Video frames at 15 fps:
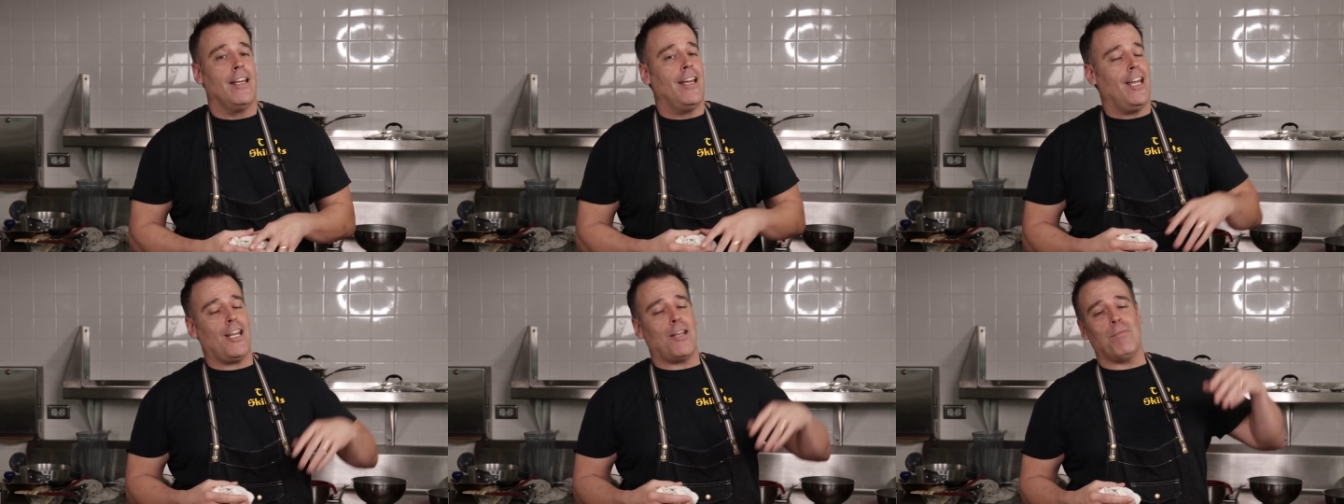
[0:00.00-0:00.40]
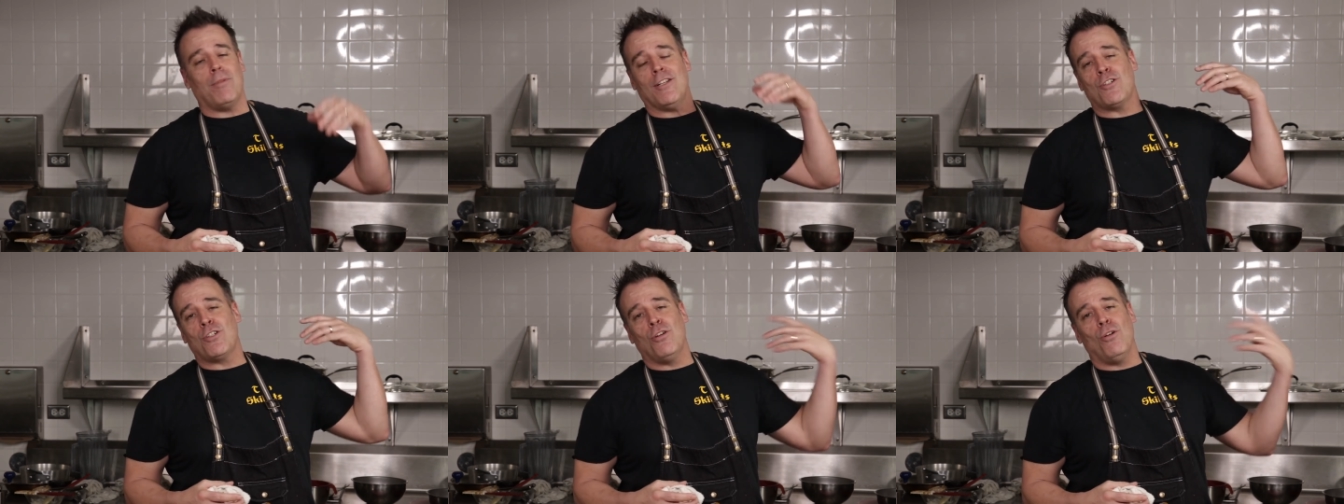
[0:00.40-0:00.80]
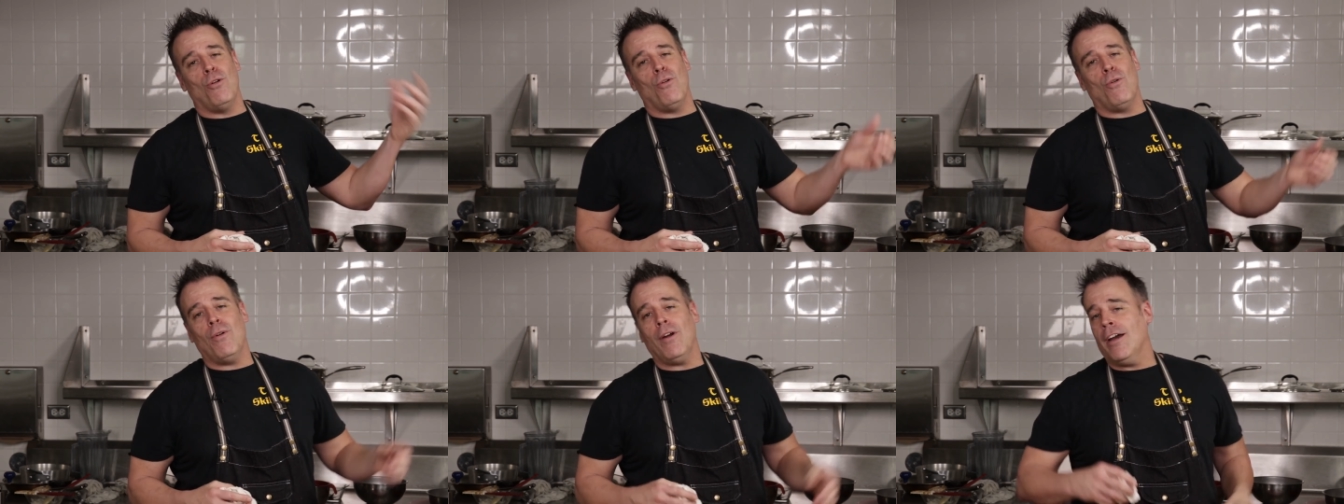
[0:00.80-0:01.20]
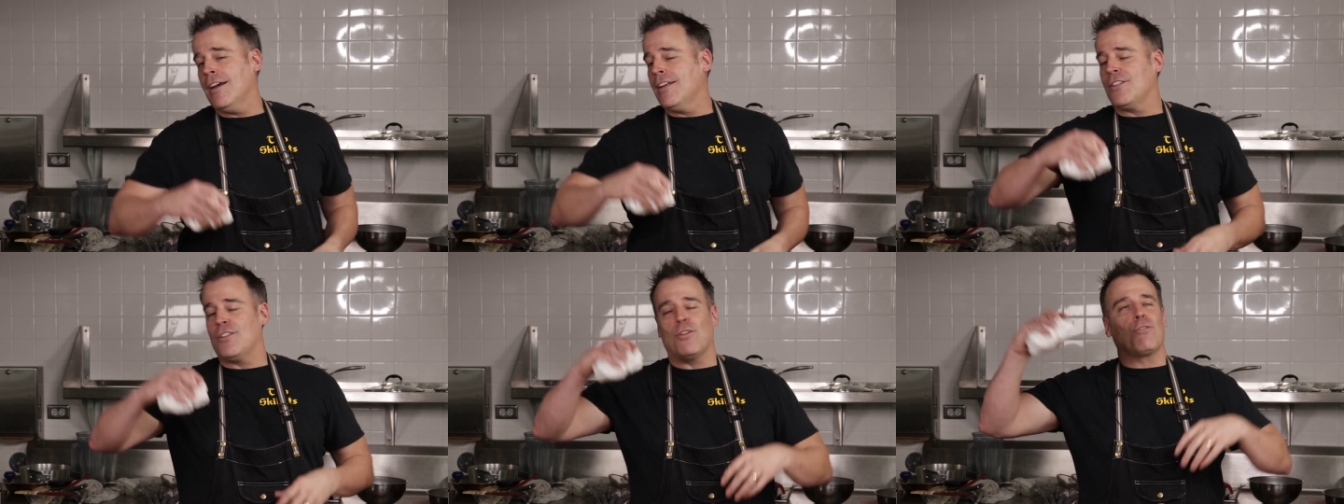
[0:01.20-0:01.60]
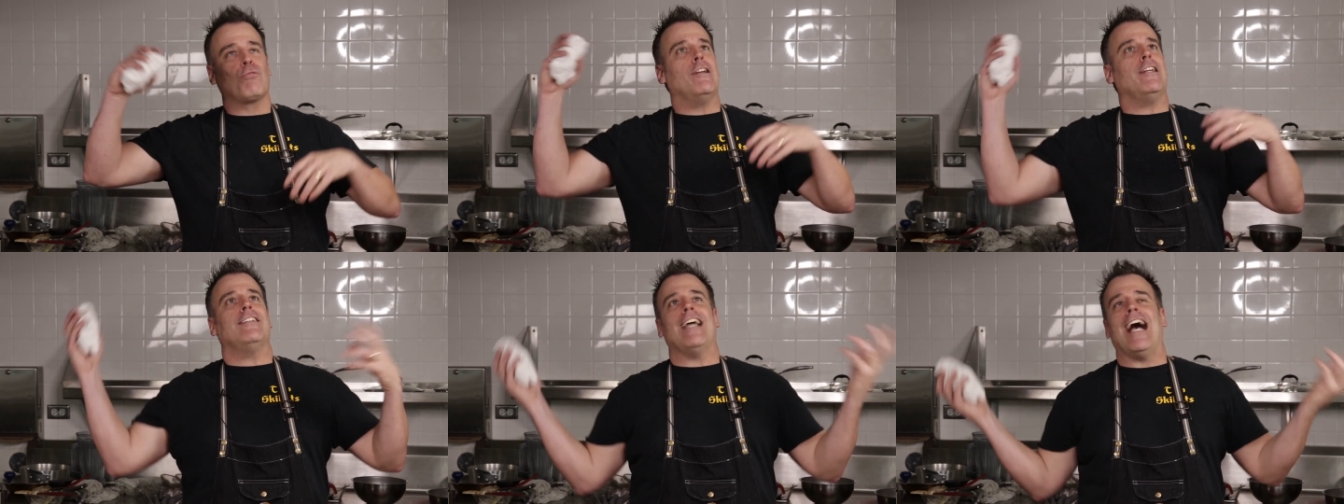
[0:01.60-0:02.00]
It could be 2,000 to
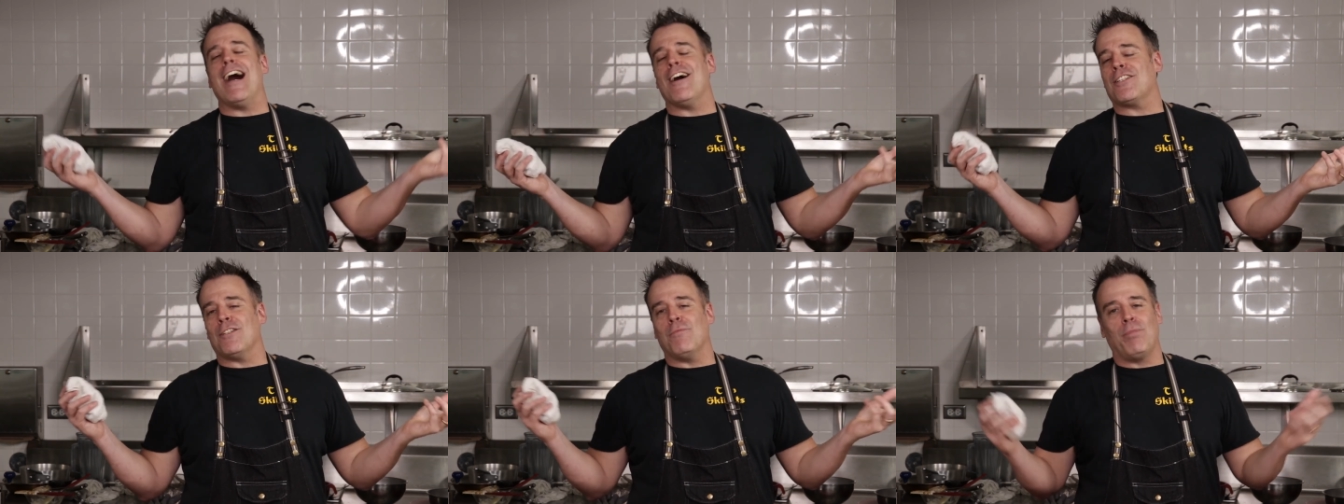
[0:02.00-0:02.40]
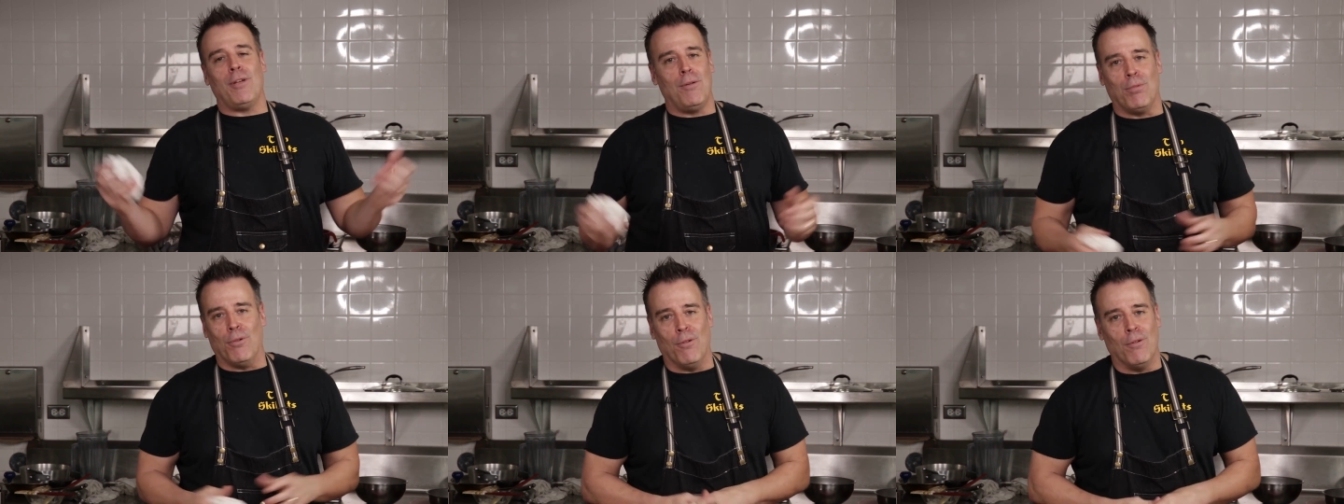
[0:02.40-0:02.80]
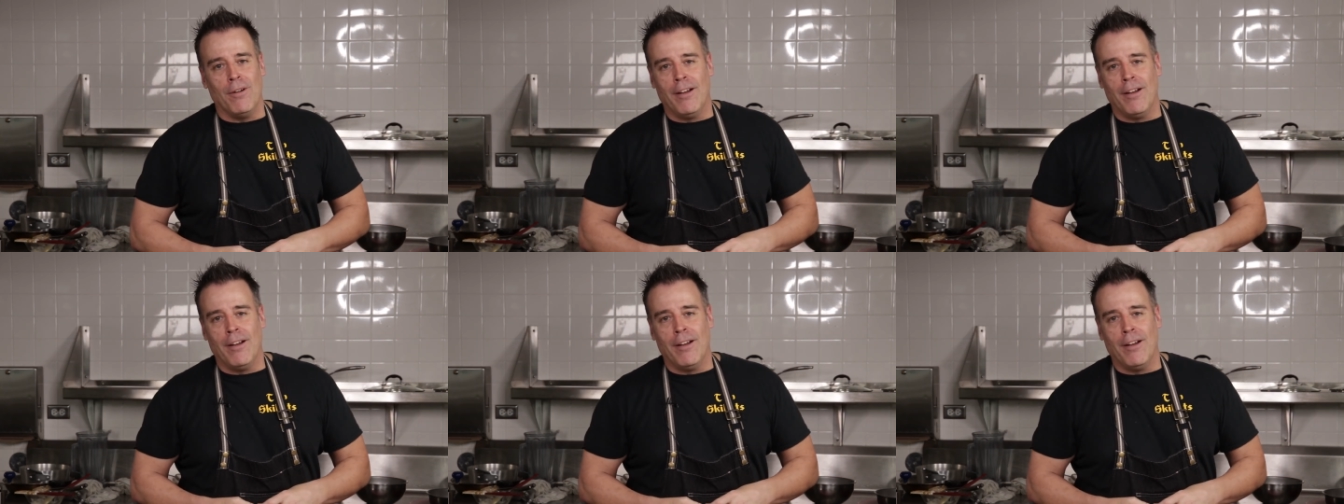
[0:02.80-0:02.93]
3,000 people.